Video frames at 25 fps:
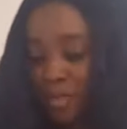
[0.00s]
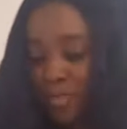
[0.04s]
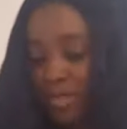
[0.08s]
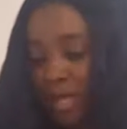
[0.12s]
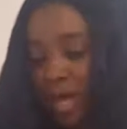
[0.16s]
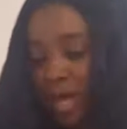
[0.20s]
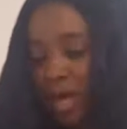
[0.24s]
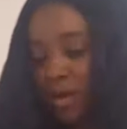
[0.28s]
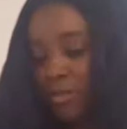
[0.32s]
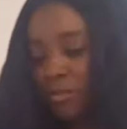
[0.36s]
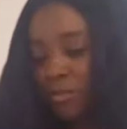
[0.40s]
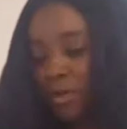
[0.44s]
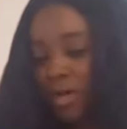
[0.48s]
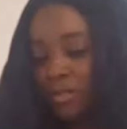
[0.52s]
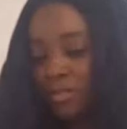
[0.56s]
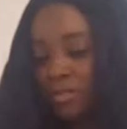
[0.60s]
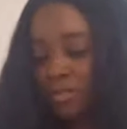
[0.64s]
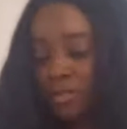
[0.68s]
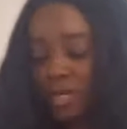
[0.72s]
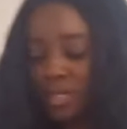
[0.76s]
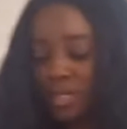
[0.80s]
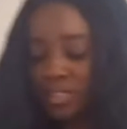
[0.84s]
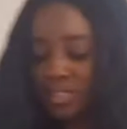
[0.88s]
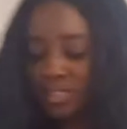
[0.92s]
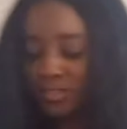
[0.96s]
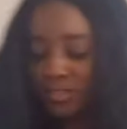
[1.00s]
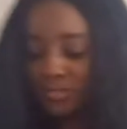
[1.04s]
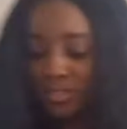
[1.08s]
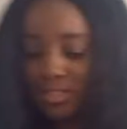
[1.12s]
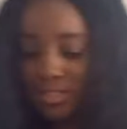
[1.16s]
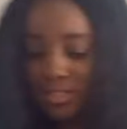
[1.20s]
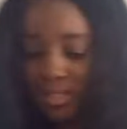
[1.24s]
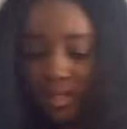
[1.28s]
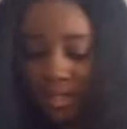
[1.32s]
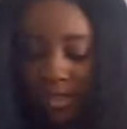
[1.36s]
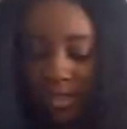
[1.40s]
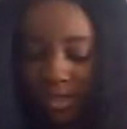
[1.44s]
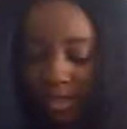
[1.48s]
Now, another
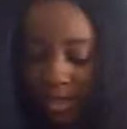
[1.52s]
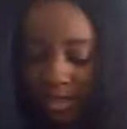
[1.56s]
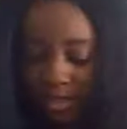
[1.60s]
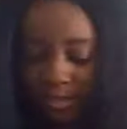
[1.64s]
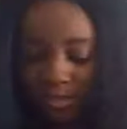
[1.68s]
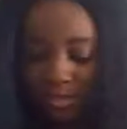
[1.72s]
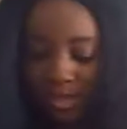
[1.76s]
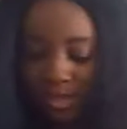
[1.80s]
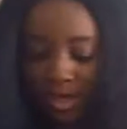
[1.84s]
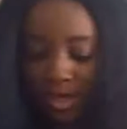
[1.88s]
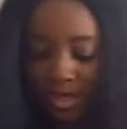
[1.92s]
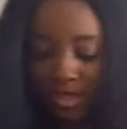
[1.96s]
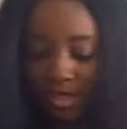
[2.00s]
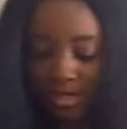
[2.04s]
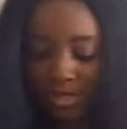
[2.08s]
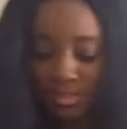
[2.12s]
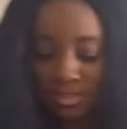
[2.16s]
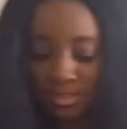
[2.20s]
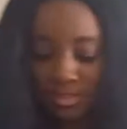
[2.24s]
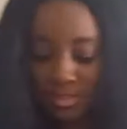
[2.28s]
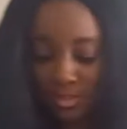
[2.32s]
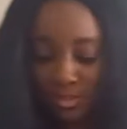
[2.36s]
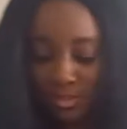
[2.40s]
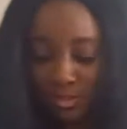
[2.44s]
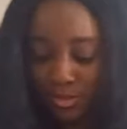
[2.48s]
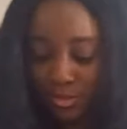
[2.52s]
activity again that is